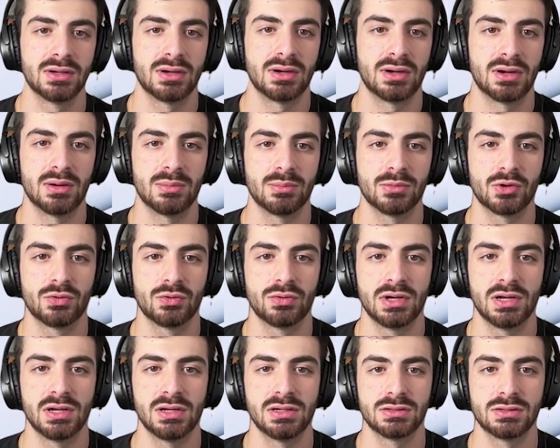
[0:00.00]
um,
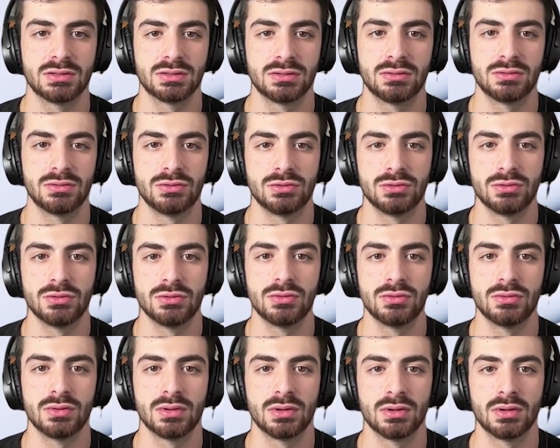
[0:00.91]
create
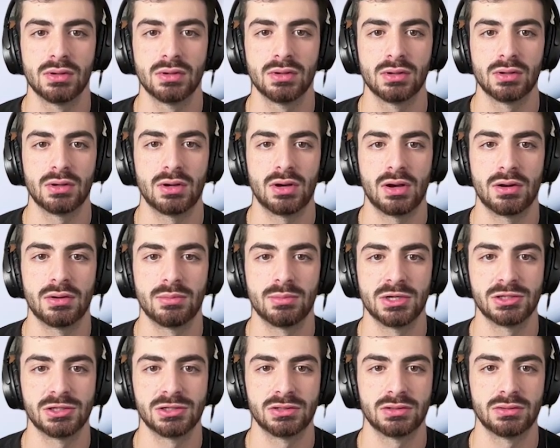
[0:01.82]
new
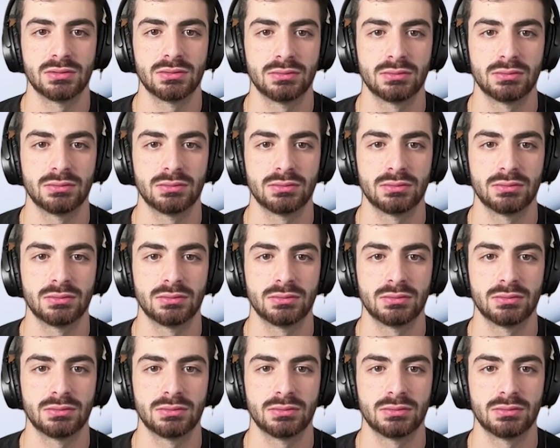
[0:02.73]
automation.